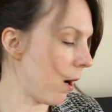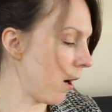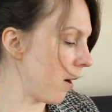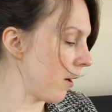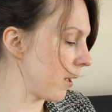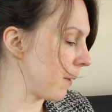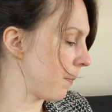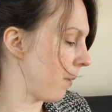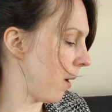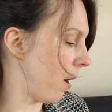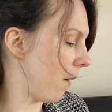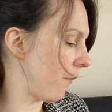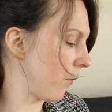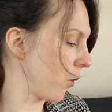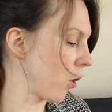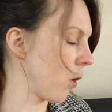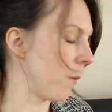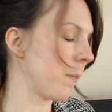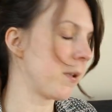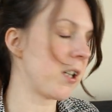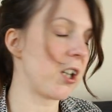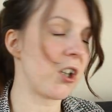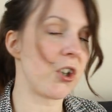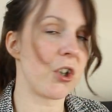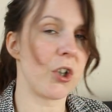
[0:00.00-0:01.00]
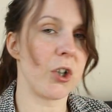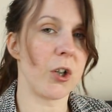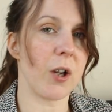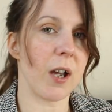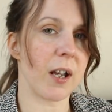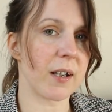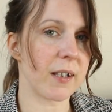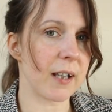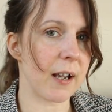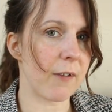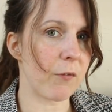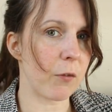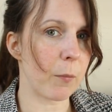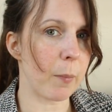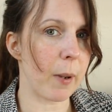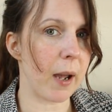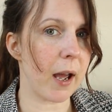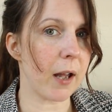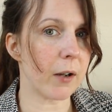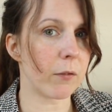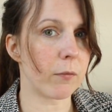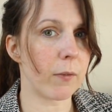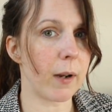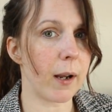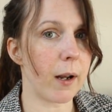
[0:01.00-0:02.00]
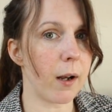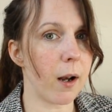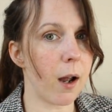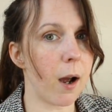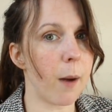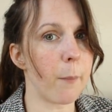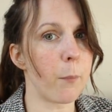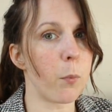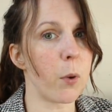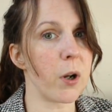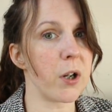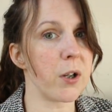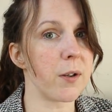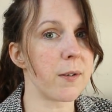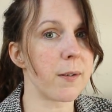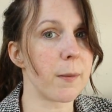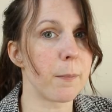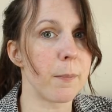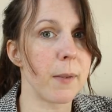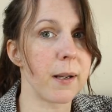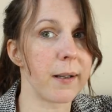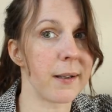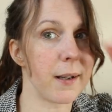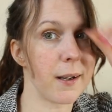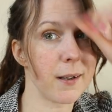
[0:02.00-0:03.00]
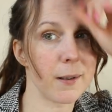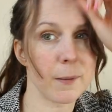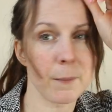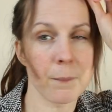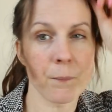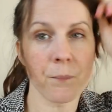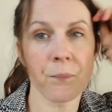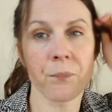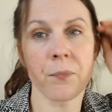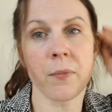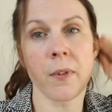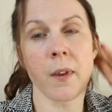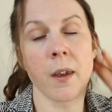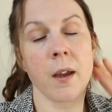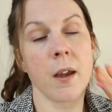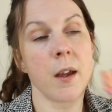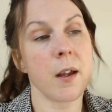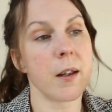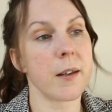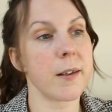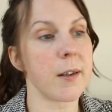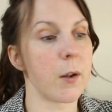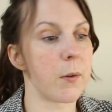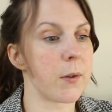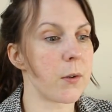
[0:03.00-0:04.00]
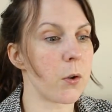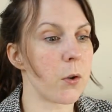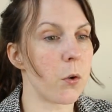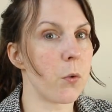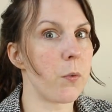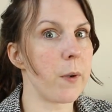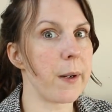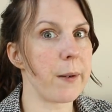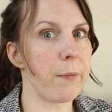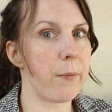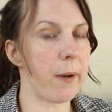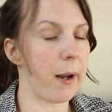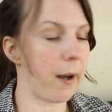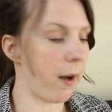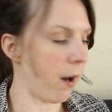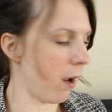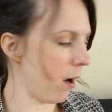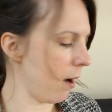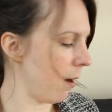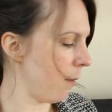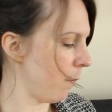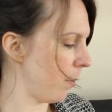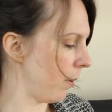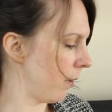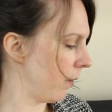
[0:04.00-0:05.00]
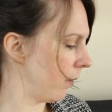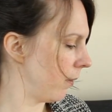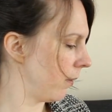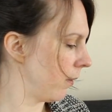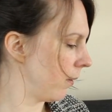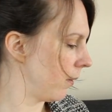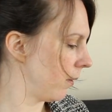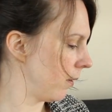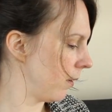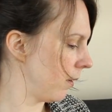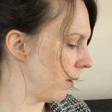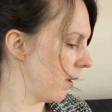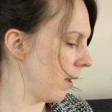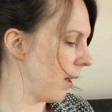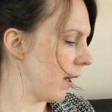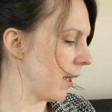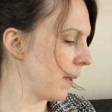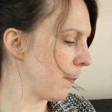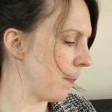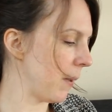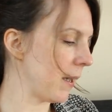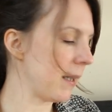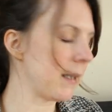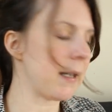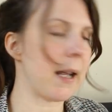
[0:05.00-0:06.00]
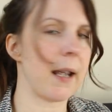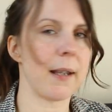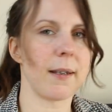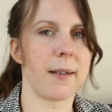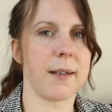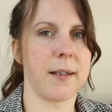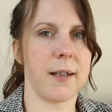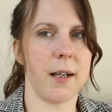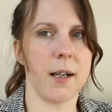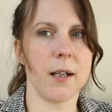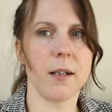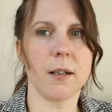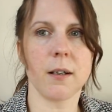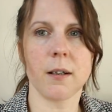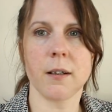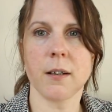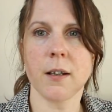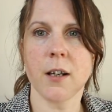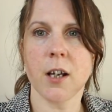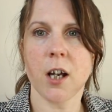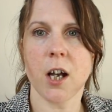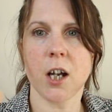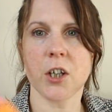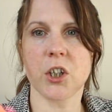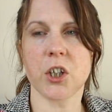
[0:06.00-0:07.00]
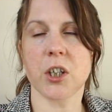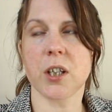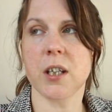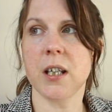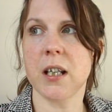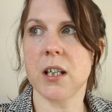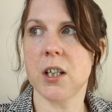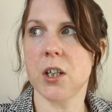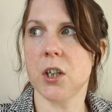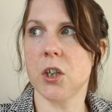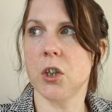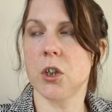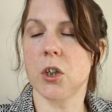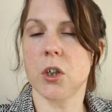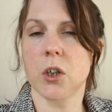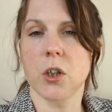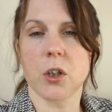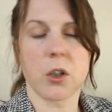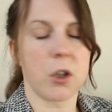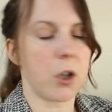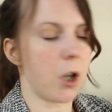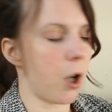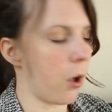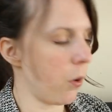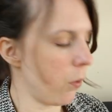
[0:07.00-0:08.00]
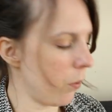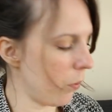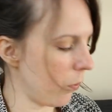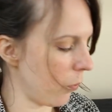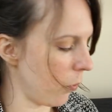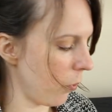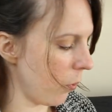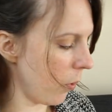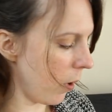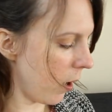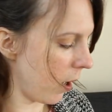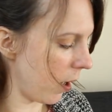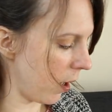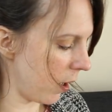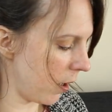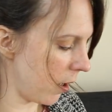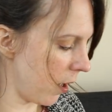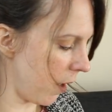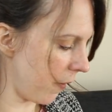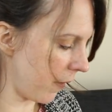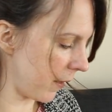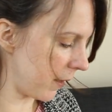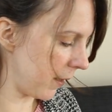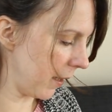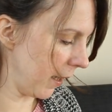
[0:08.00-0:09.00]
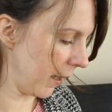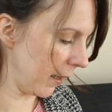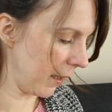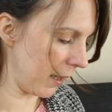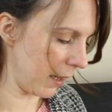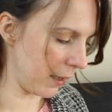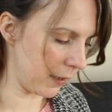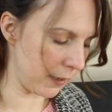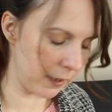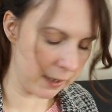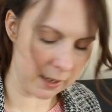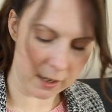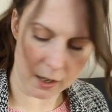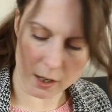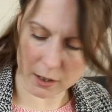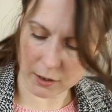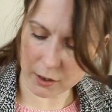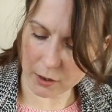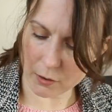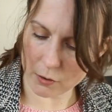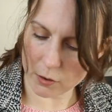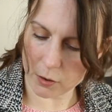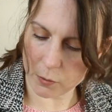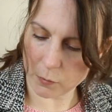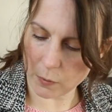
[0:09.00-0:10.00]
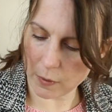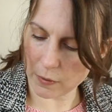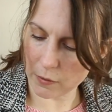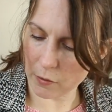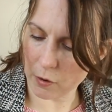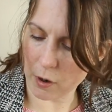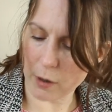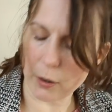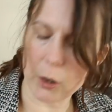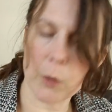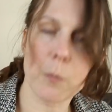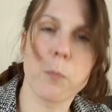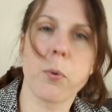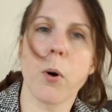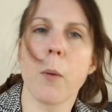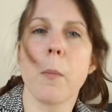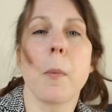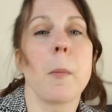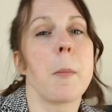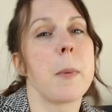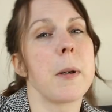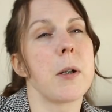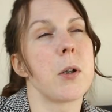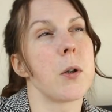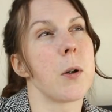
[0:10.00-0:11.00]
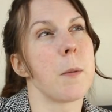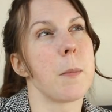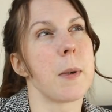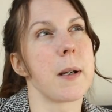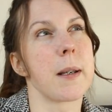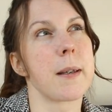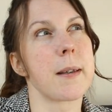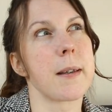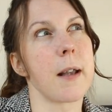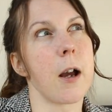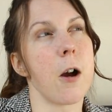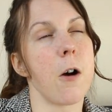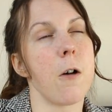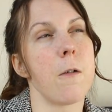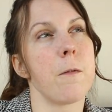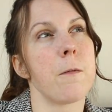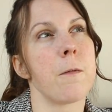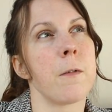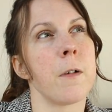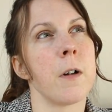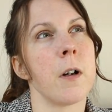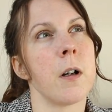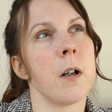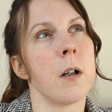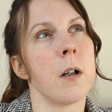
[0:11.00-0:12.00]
as part of the competition you had to have the pattern written up when you submitted. So it's already written up, it's been tested. I just need to go through another tech edit. I don't know whether I could probably do it myself,